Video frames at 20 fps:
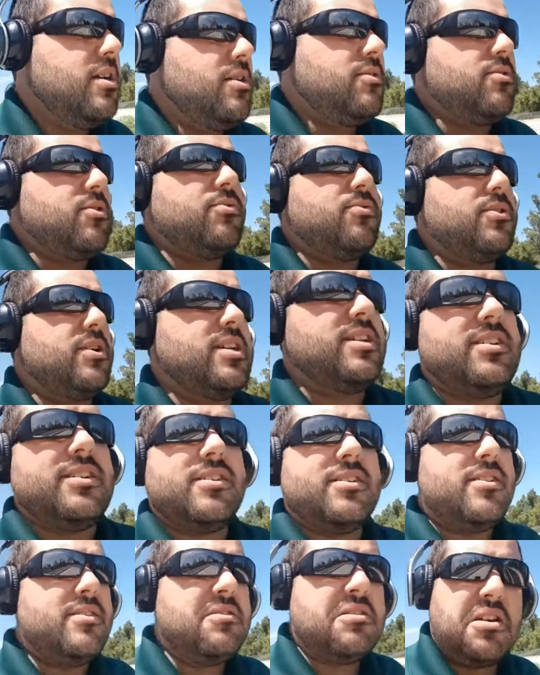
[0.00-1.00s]
Feel free
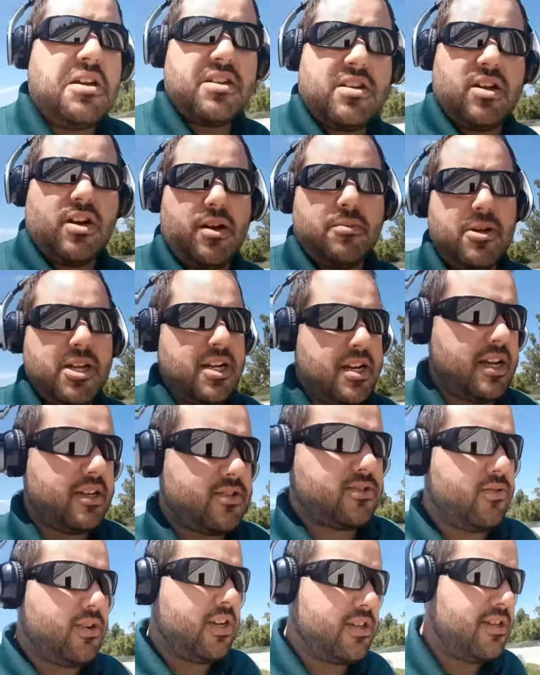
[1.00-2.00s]
to comment, ask
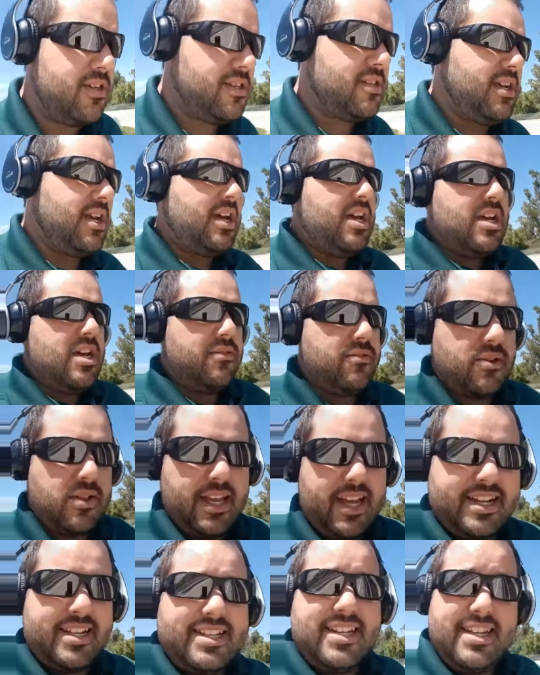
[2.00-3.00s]
questions. If you
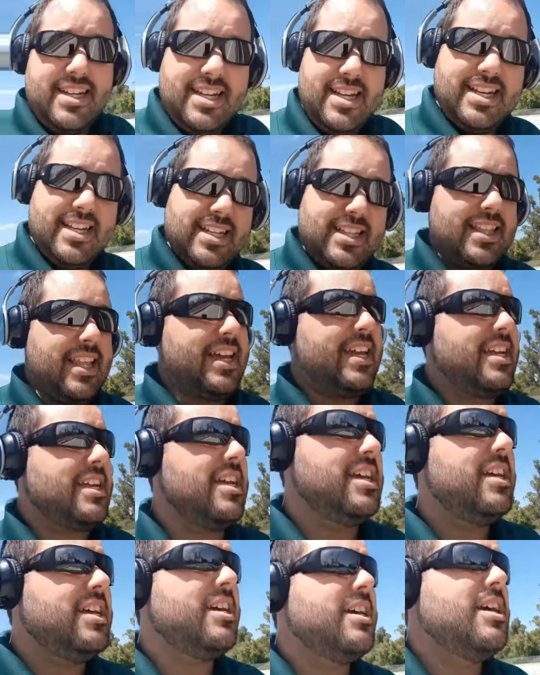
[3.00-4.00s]
liked it, hit like.
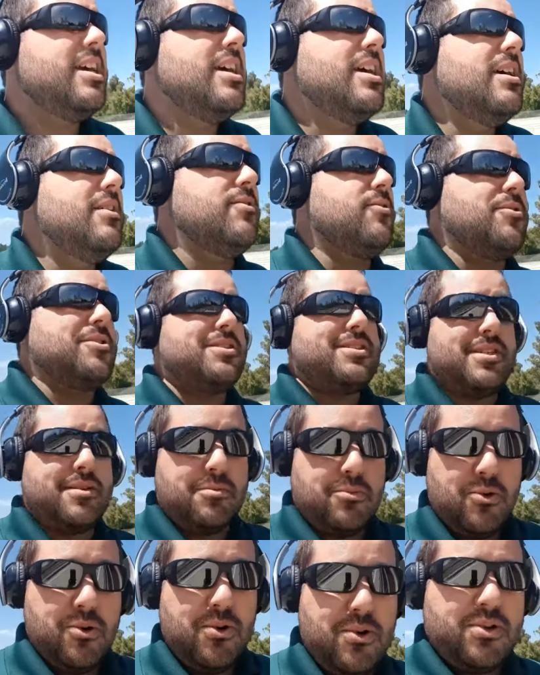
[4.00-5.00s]
If you want to see
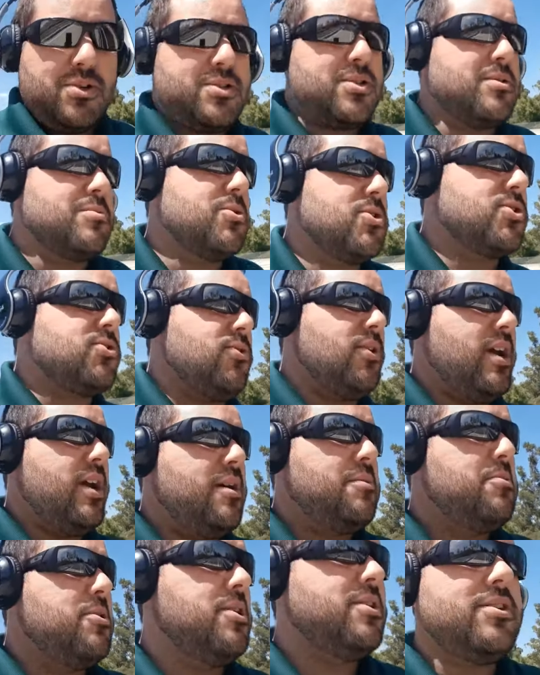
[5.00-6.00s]
more, subscribe.
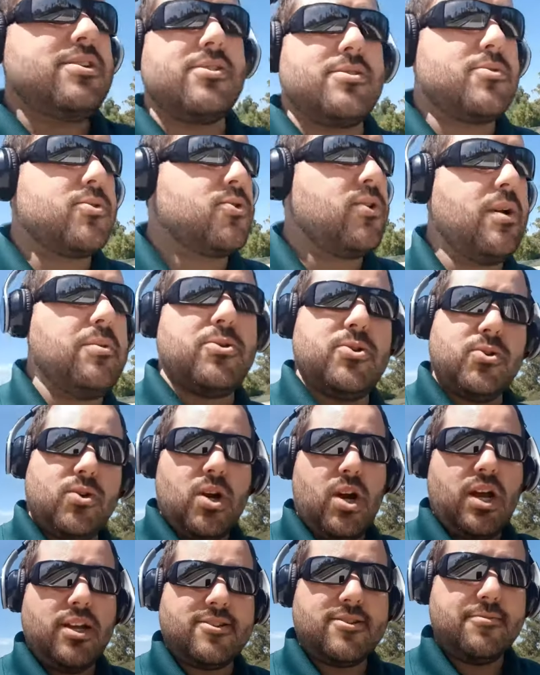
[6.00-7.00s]
Subscribers are
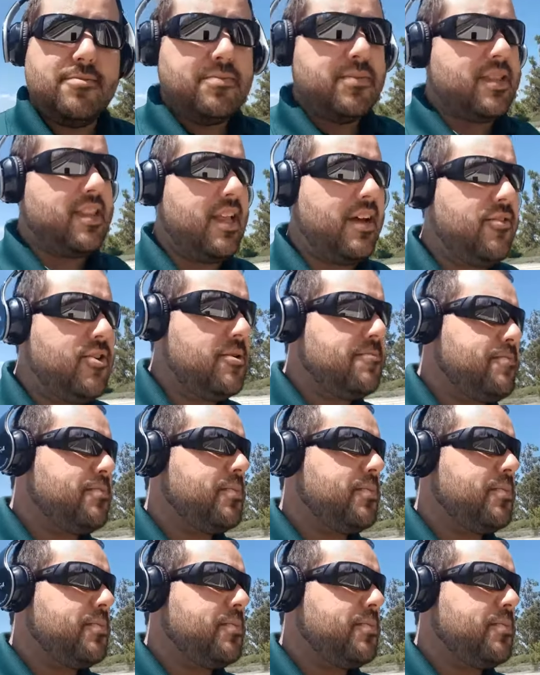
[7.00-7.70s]
awesome. Love it.